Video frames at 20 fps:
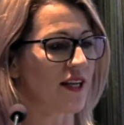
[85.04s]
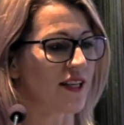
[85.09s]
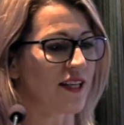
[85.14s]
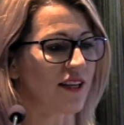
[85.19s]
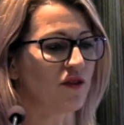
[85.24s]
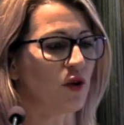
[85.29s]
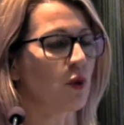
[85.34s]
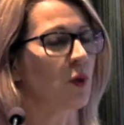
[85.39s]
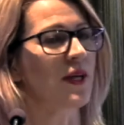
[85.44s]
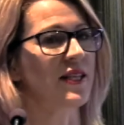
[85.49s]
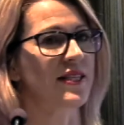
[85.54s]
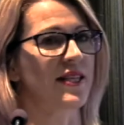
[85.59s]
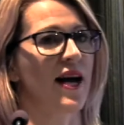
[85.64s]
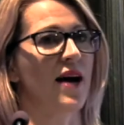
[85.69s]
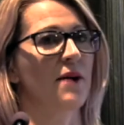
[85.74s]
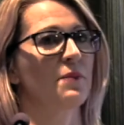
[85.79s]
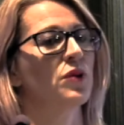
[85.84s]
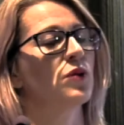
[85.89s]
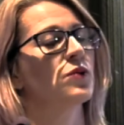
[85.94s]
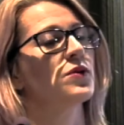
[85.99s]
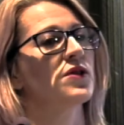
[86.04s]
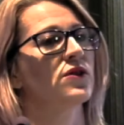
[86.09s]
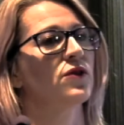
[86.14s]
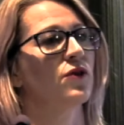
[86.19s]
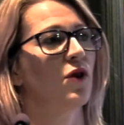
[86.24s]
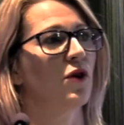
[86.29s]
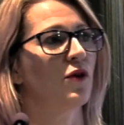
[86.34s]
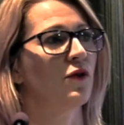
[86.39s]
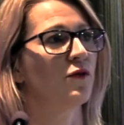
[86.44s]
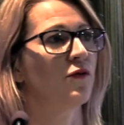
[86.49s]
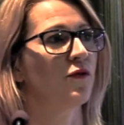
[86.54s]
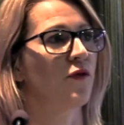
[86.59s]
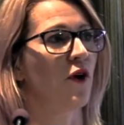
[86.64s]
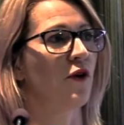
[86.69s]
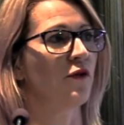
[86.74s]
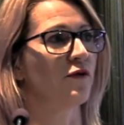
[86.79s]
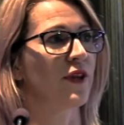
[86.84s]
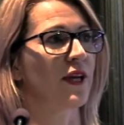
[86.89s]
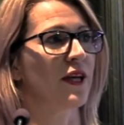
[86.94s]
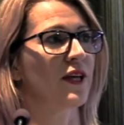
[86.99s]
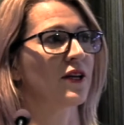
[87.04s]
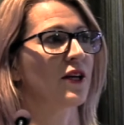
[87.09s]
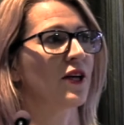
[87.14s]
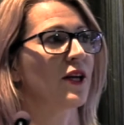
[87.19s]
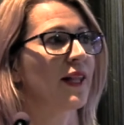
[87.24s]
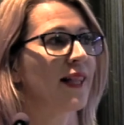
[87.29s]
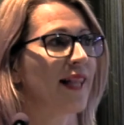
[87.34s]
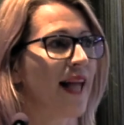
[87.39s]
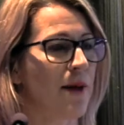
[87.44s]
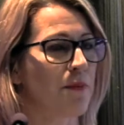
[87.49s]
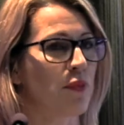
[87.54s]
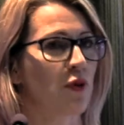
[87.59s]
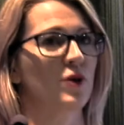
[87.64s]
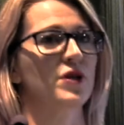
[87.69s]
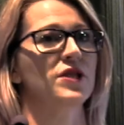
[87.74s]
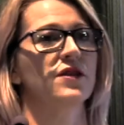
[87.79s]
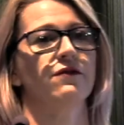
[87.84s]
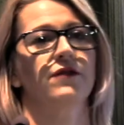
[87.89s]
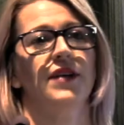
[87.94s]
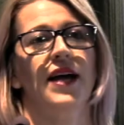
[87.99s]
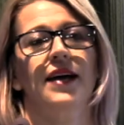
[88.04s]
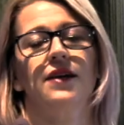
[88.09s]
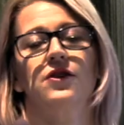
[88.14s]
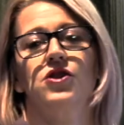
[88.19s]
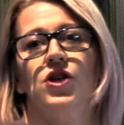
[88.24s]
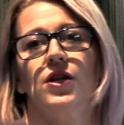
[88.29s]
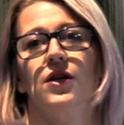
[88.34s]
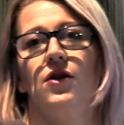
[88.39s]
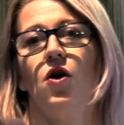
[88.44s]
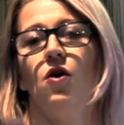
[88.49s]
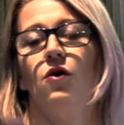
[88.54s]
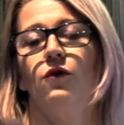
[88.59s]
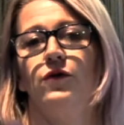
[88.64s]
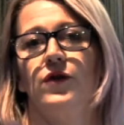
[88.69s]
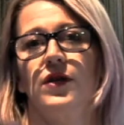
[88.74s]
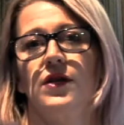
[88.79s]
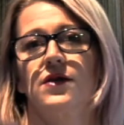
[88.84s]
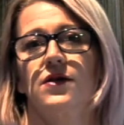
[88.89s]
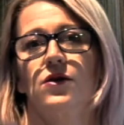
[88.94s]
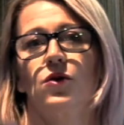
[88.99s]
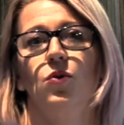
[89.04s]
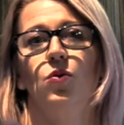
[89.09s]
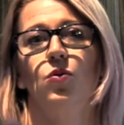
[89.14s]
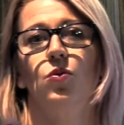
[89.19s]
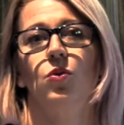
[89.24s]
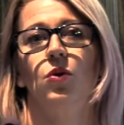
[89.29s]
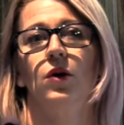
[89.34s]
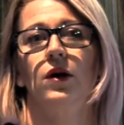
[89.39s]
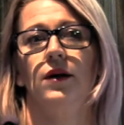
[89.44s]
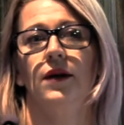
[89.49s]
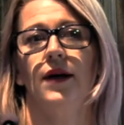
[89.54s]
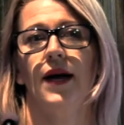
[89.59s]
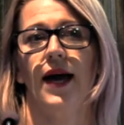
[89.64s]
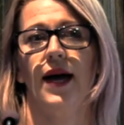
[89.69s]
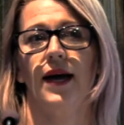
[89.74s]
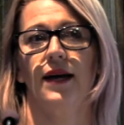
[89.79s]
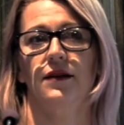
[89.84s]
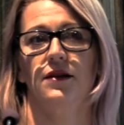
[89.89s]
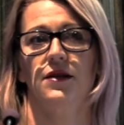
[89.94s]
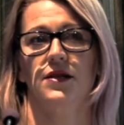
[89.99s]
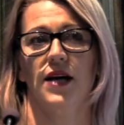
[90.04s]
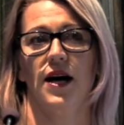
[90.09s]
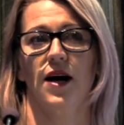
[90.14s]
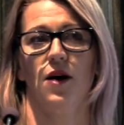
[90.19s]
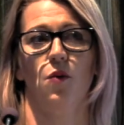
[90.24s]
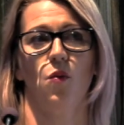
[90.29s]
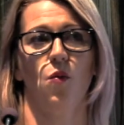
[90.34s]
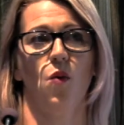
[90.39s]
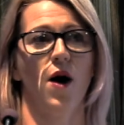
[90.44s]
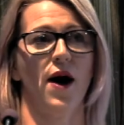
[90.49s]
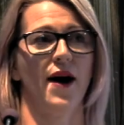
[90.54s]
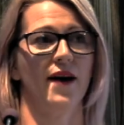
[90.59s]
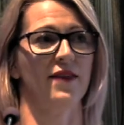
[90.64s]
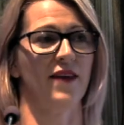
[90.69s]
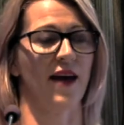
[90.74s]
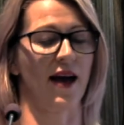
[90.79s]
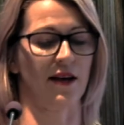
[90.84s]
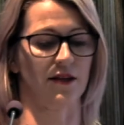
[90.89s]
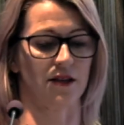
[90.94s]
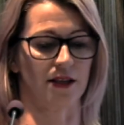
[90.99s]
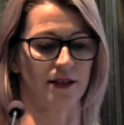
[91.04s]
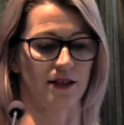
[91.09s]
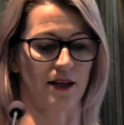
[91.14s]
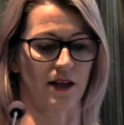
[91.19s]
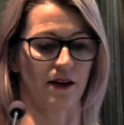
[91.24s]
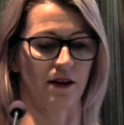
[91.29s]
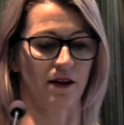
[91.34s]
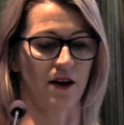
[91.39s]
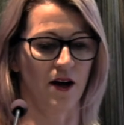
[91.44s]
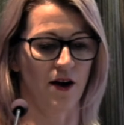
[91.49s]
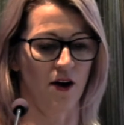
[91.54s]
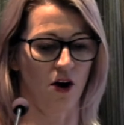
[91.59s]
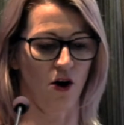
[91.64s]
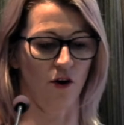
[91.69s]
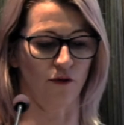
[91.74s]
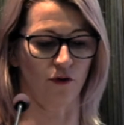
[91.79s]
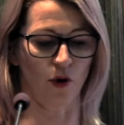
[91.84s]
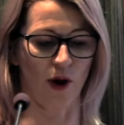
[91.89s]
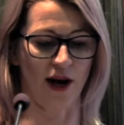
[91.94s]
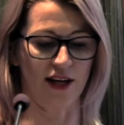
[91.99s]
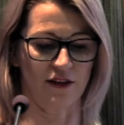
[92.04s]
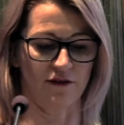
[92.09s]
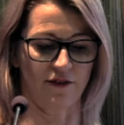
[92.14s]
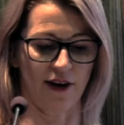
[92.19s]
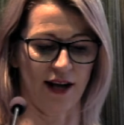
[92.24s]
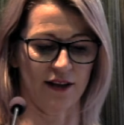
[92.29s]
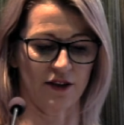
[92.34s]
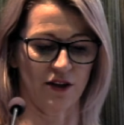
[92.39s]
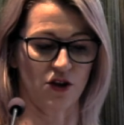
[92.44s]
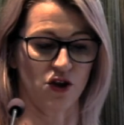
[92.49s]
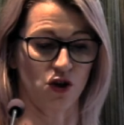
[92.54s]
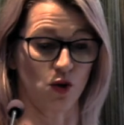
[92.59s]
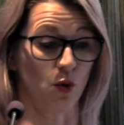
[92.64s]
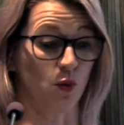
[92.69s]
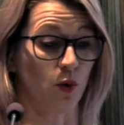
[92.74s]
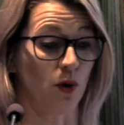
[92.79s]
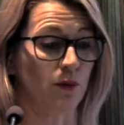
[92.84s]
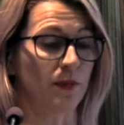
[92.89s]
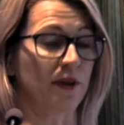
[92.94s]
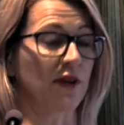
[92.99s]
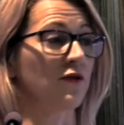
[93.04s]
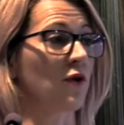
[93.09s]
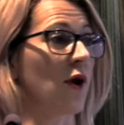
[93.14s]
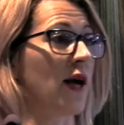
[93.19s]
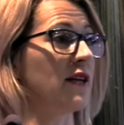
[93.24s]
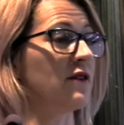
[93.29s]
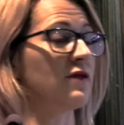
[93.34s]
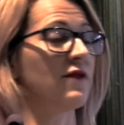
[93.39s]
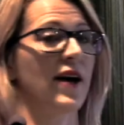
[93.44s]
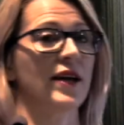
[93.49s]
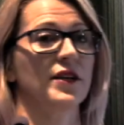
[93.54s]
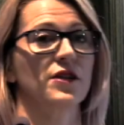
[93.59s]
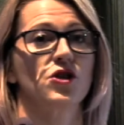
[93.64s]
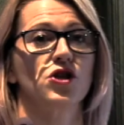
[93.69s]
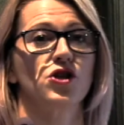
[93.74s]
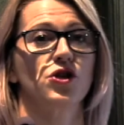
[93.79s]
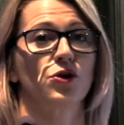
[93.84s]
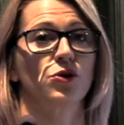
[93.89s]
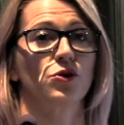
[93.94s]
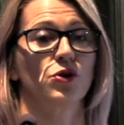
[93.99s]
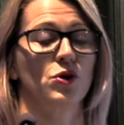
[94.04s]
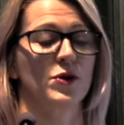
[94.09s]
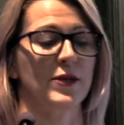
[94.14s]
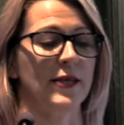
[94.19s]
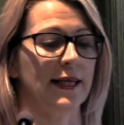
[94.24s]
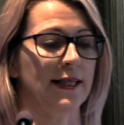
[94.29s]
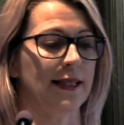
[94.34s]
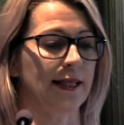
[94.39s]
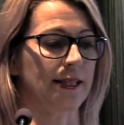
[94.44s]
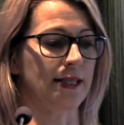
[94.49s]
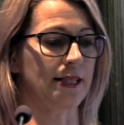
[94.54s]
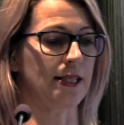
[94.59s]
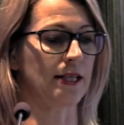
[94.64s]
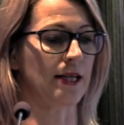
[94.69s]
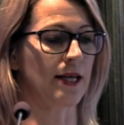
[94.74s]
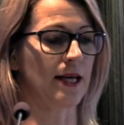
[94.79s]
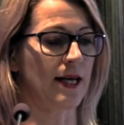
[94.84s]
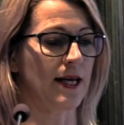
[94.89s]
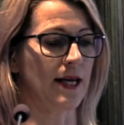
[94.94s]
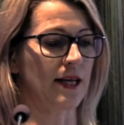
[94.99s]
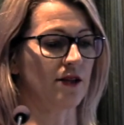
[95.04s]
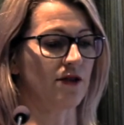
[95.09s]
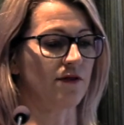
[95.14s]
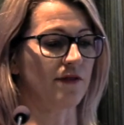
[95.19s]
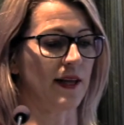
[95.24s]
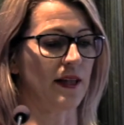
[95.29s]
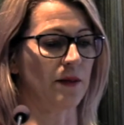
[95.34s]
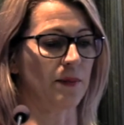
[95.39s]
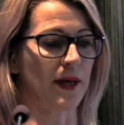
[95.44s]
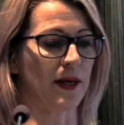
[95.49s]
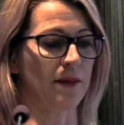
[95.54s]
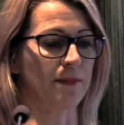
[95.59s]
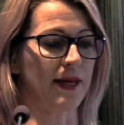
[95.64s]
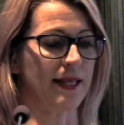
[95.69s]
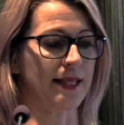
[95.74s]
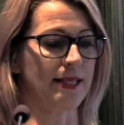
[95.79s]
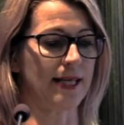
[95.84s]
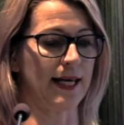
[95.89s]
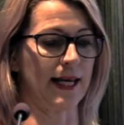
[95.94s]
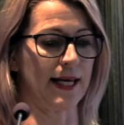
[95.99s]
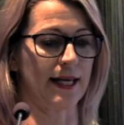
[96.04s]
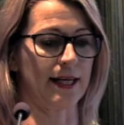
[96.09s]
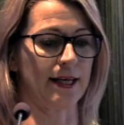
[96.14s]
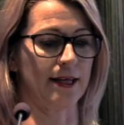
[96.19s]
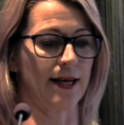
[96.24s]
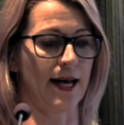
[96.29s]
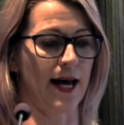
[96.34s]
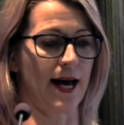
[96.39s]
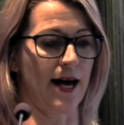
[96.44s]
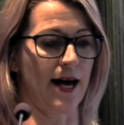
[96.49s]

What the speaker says: give you examples of the collaborative nature of this core and why that is of great advantage, or will be of great advantage to New Zealand in developing a medtech